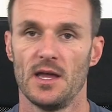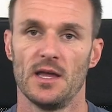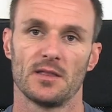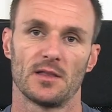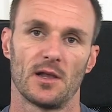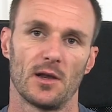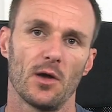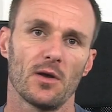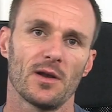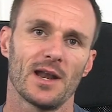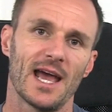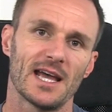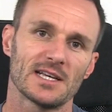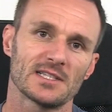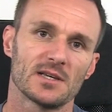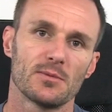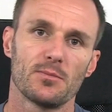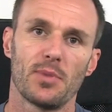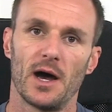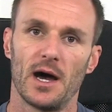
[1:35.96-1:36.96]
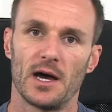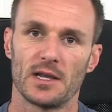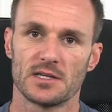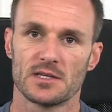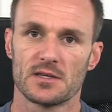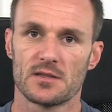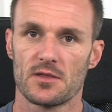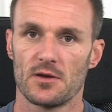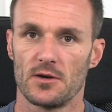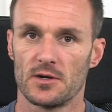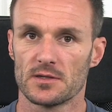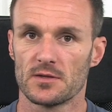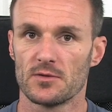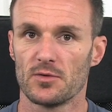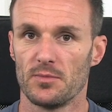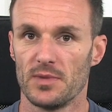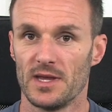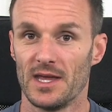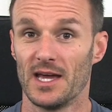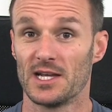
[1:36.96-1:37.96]
The long-lasting part is thought to
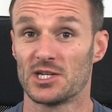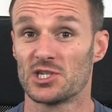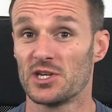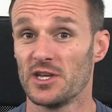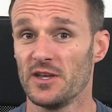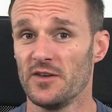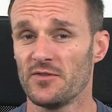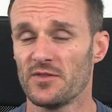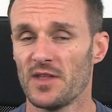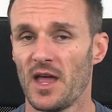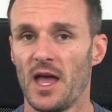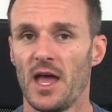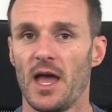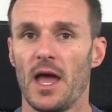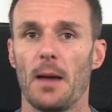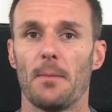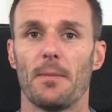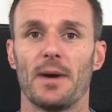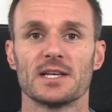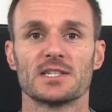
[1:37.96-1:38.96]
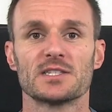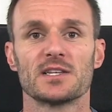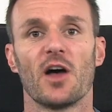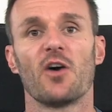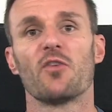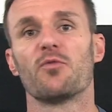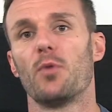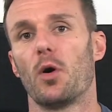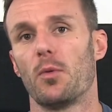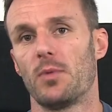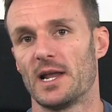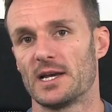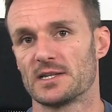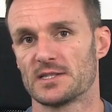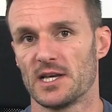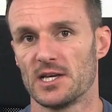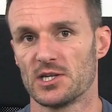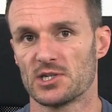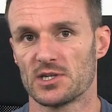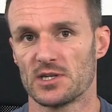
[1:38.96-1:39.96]
be achieved by
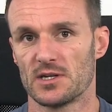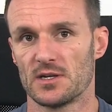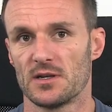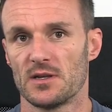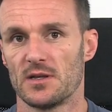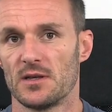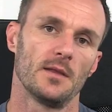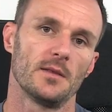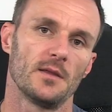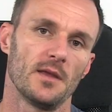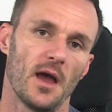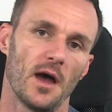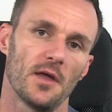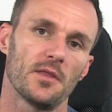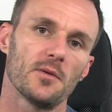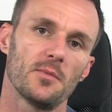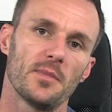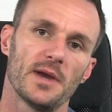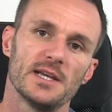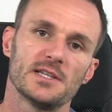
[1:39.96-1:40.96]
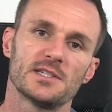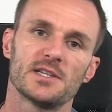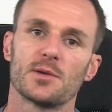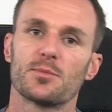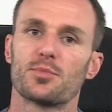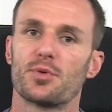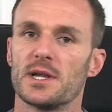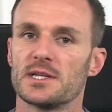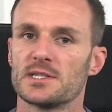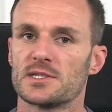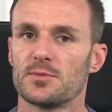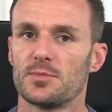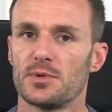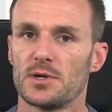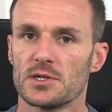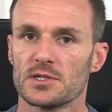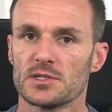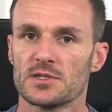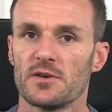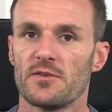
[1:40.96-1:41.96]
self-mobilization. The other basic
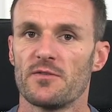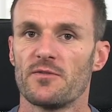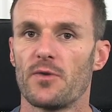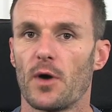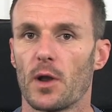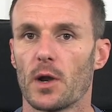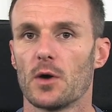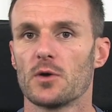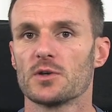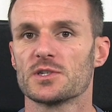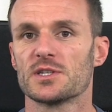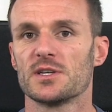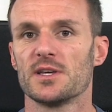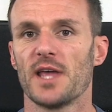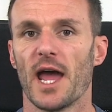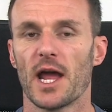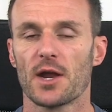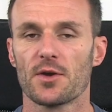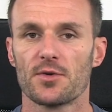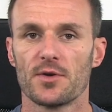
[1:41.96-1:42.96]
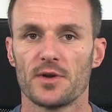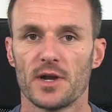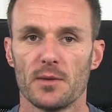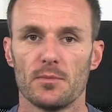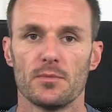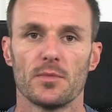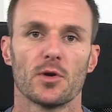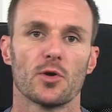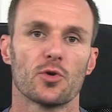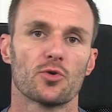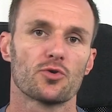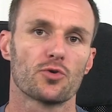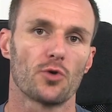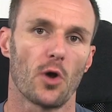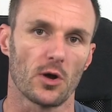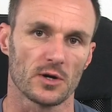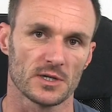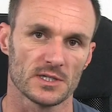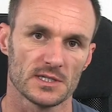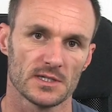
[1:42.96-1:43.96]
principles follows the acronym
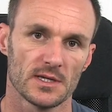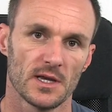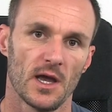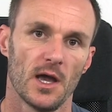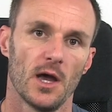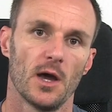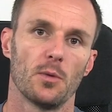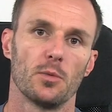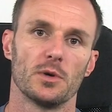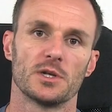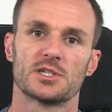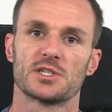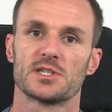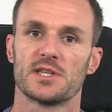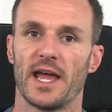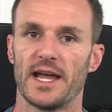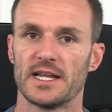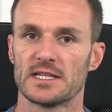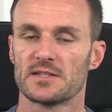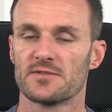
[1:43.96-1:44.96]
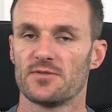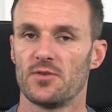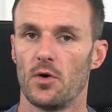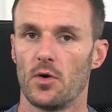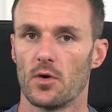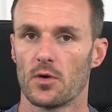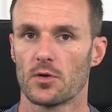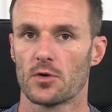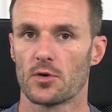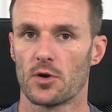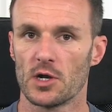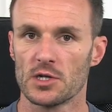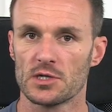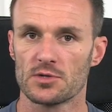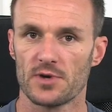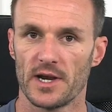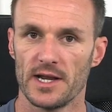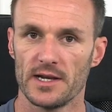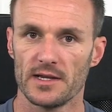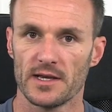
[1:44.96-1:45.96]
CROCS, which stands for
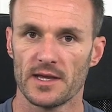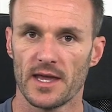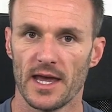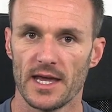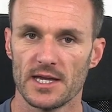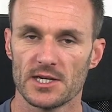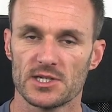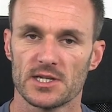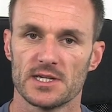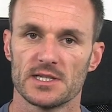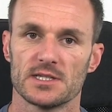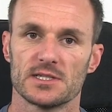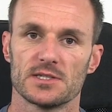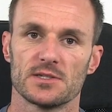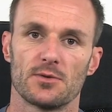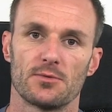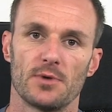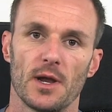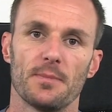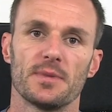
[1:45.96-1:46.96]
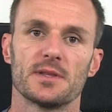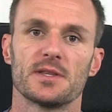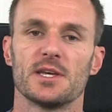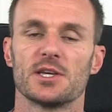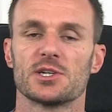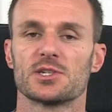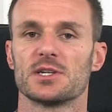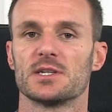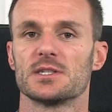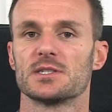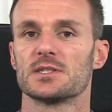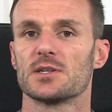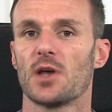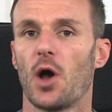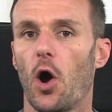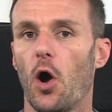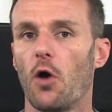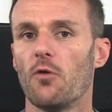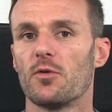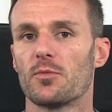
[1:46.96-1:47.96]
contraindications, repetitions,
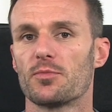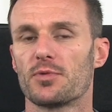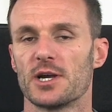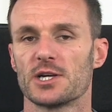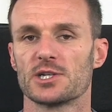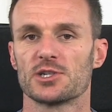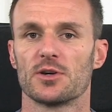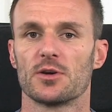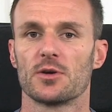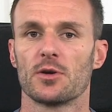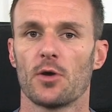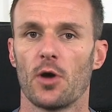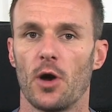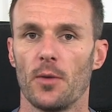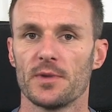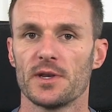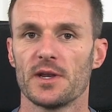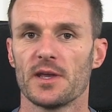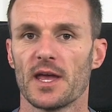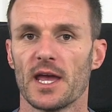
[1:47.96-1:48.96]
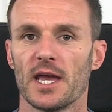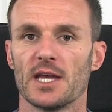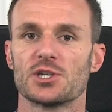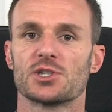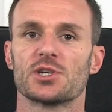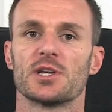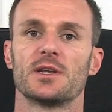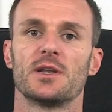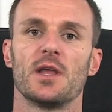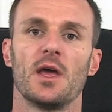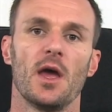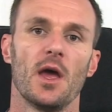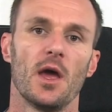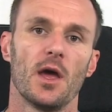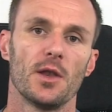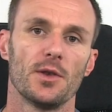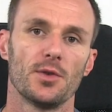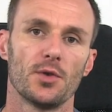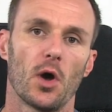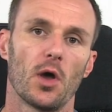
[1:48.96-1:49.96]
overpressure, communication,
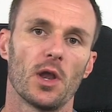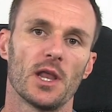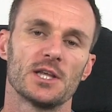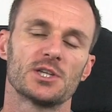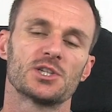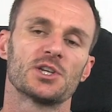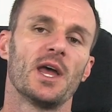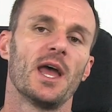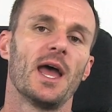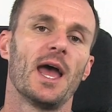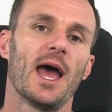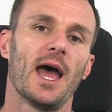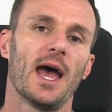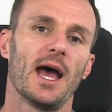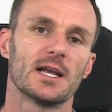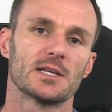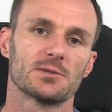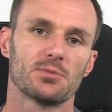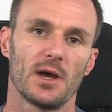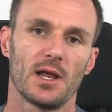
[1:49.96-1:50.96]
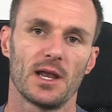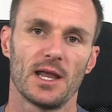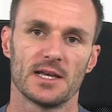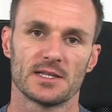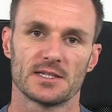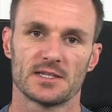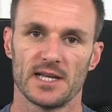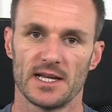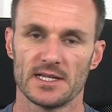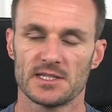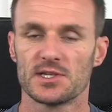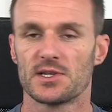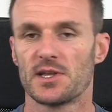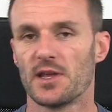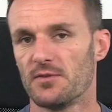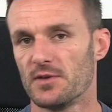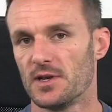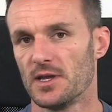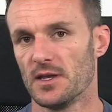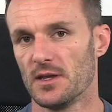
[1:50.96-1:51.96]
knowledge, as well as
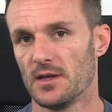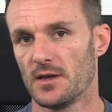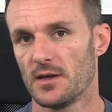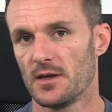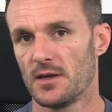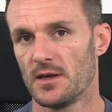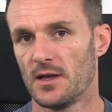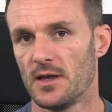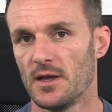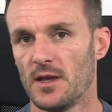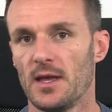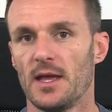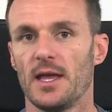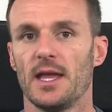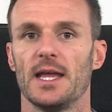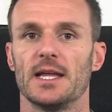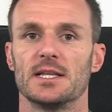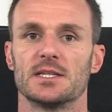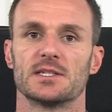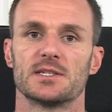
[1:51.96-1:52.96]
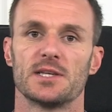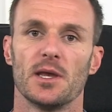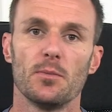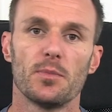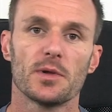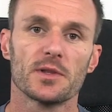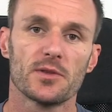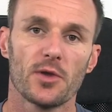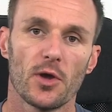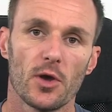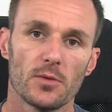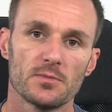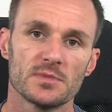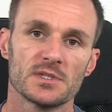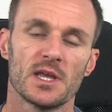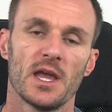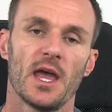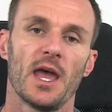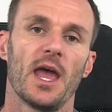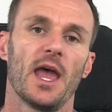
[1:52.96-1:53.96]
sensitivity. In simple
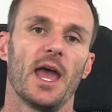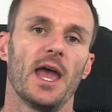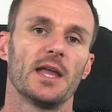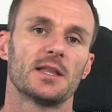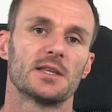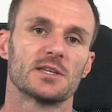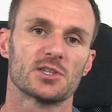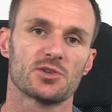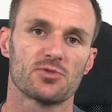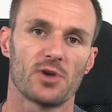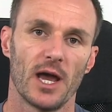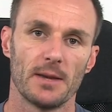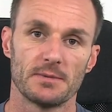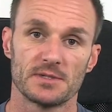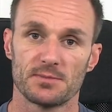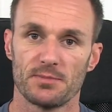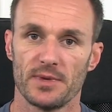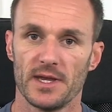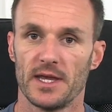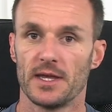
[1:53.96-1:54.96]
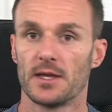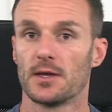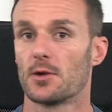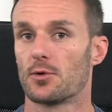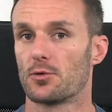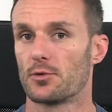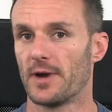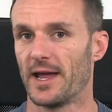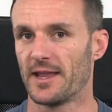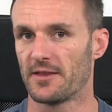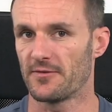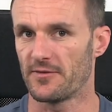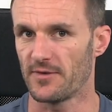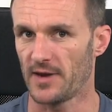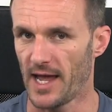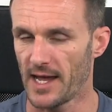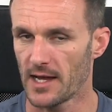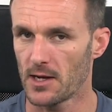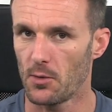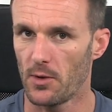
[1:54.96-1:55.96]
terms, it describes being red
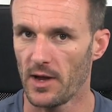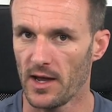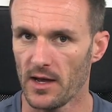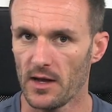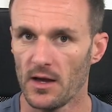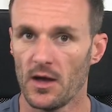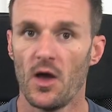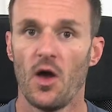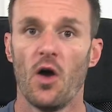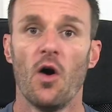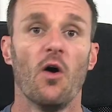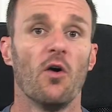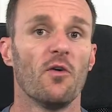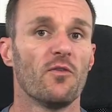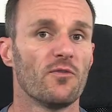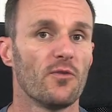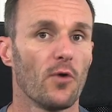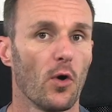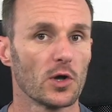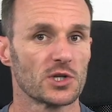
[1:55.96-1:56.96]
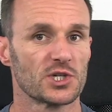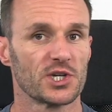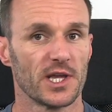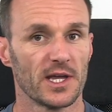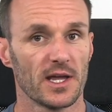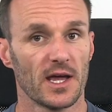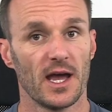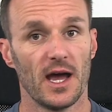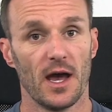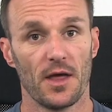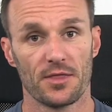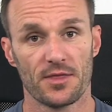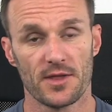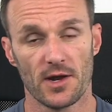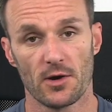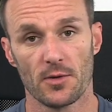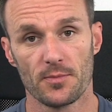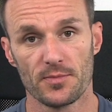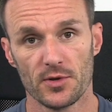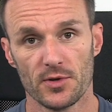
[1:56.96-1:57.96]
flag aware, forging a
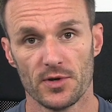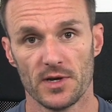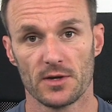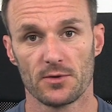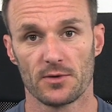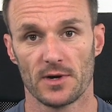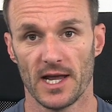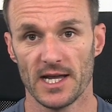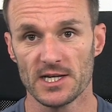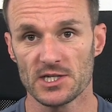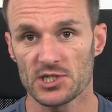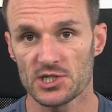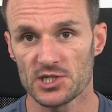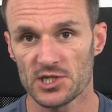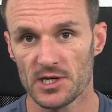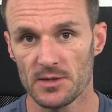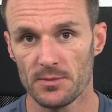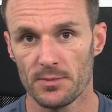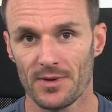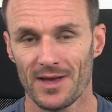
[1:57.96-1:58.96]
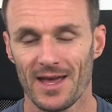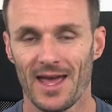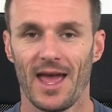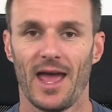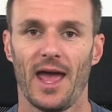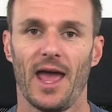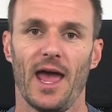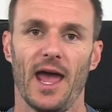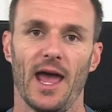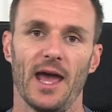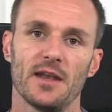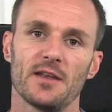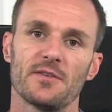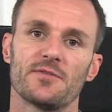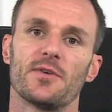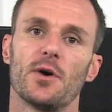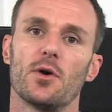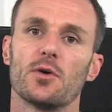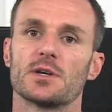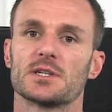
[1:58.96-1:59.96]
therapeutic relationship, and it
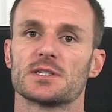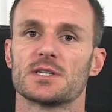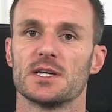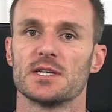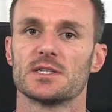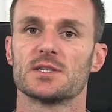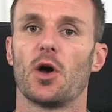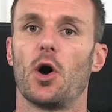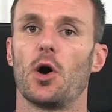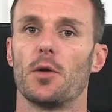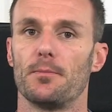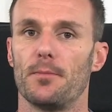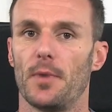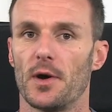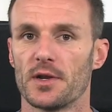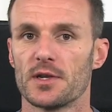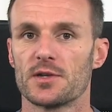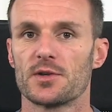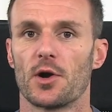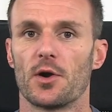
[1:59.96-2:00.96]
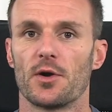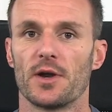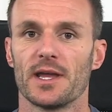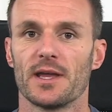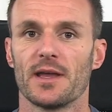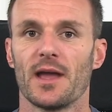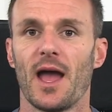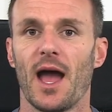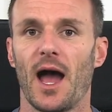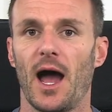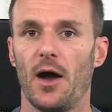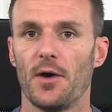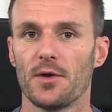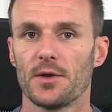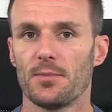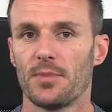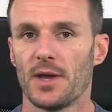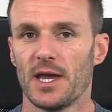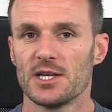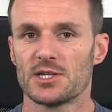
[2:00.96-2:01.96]
focuses on monitoring how the
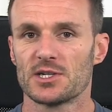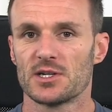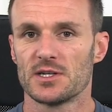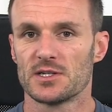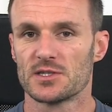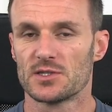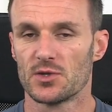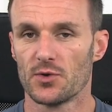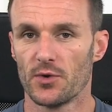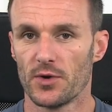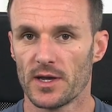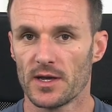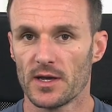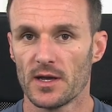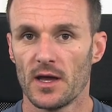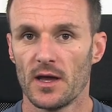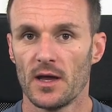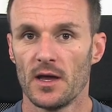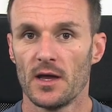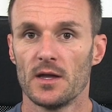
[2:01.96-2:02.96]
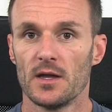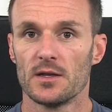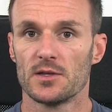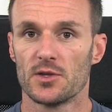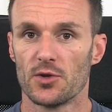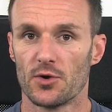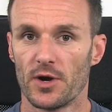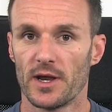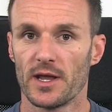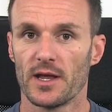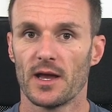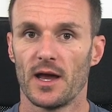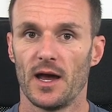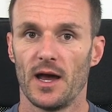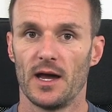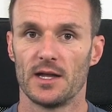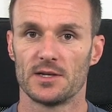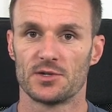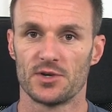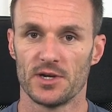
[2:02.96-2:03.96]
patient is doing during
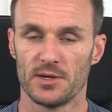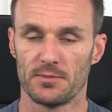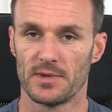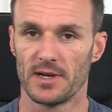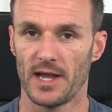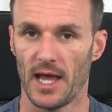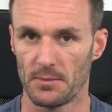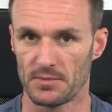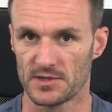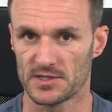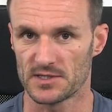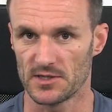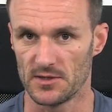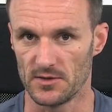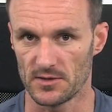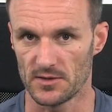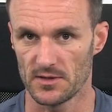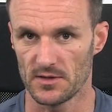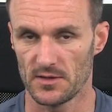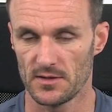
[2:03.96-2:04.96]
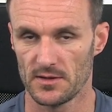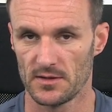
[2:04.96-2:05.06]
a treatment episode.